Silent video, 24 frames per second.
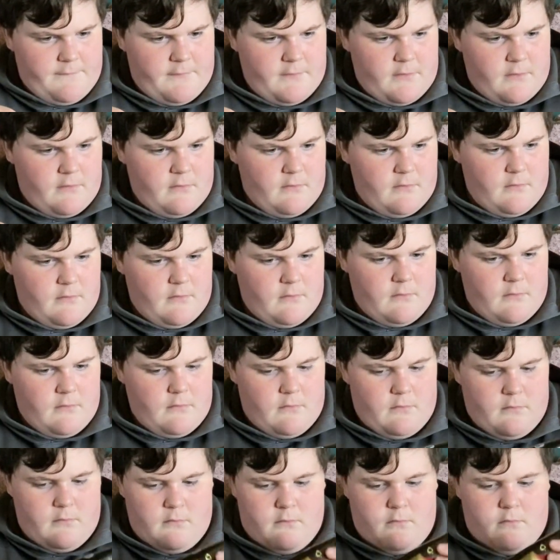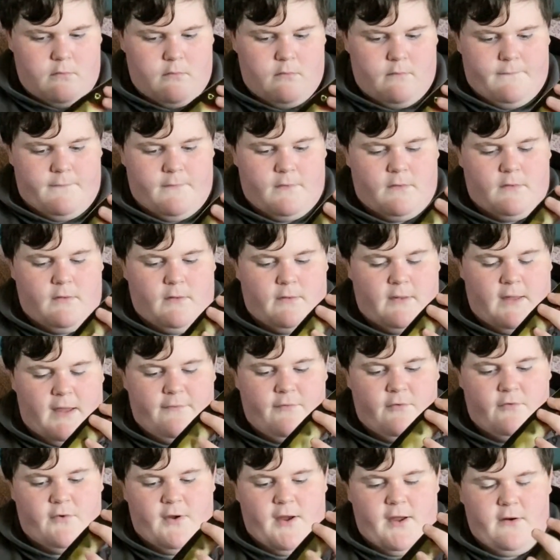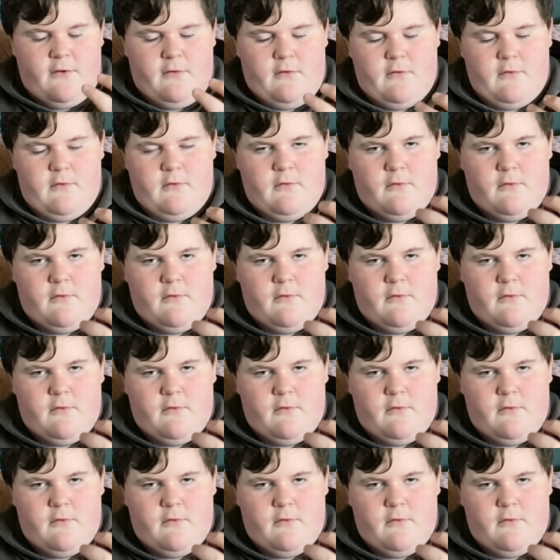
it's... Does it have a rattle?